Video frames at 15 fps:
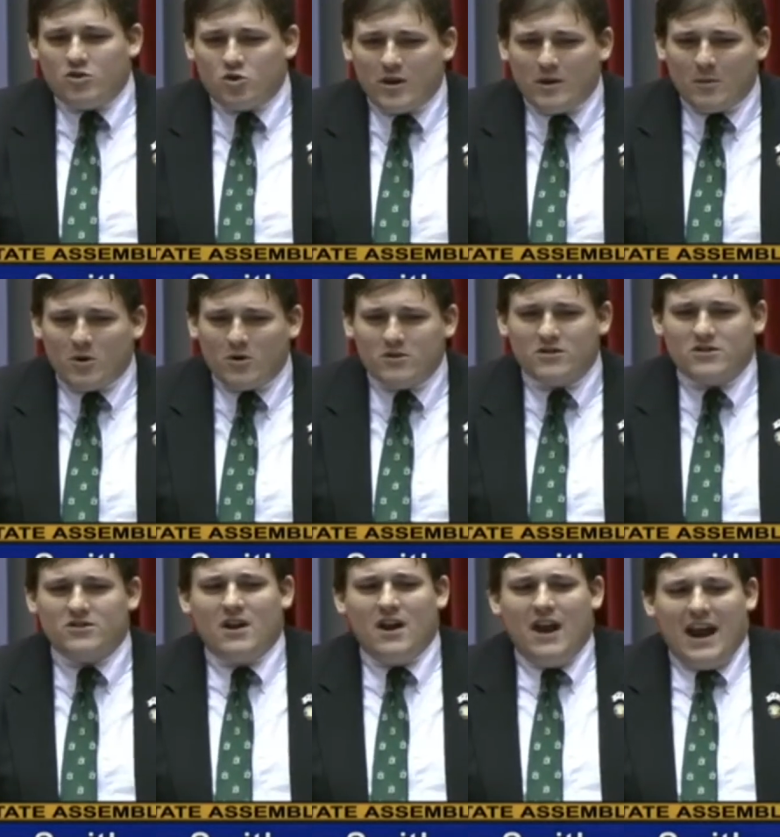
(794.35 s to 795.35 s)

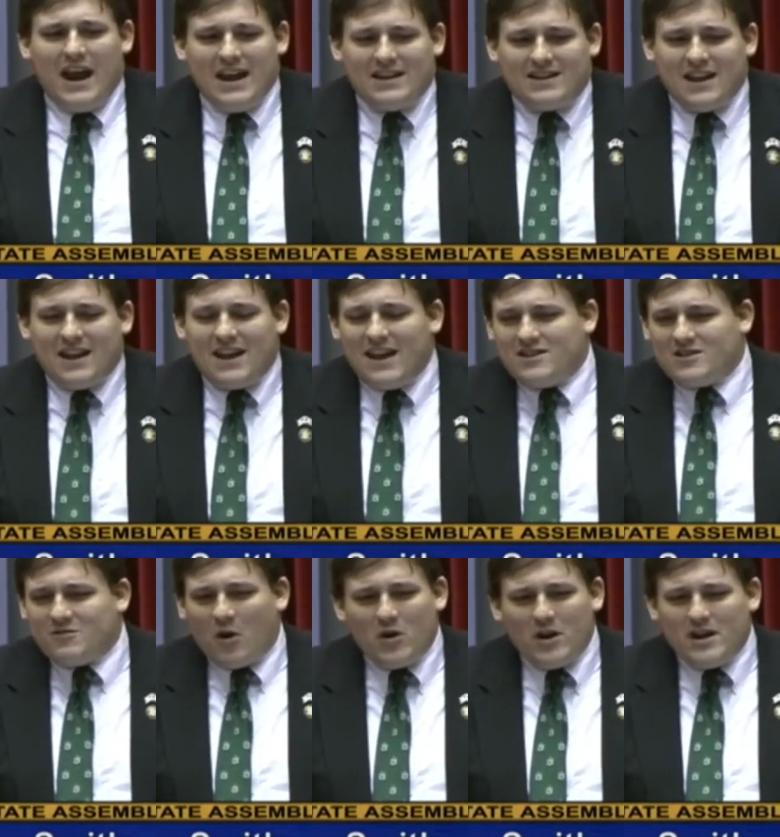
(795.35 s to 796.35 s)
dreamers.
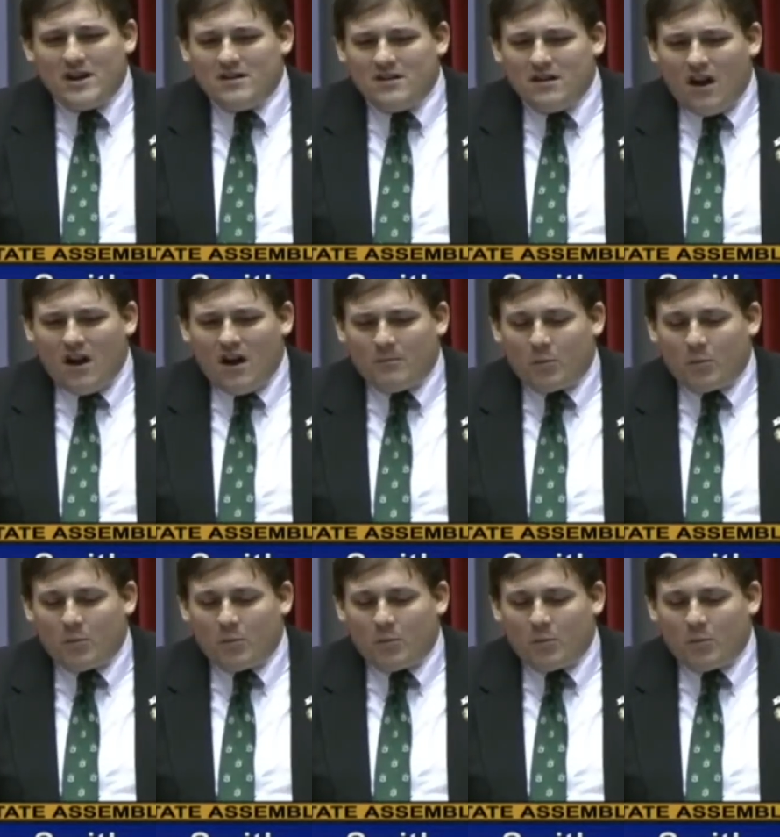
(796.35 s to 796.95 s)
It's very